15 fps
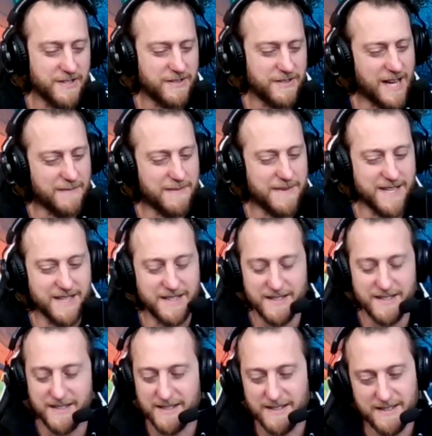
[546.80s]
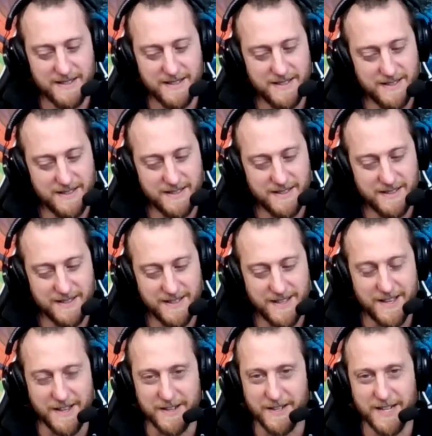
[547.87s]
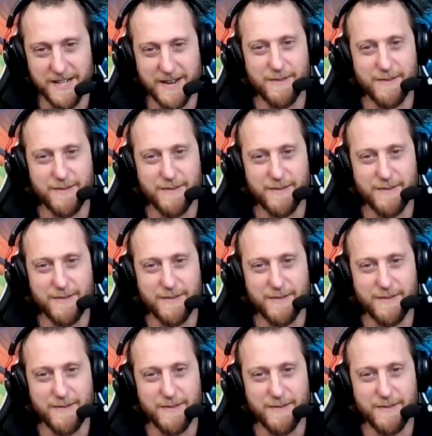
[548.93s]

dude, I mean, you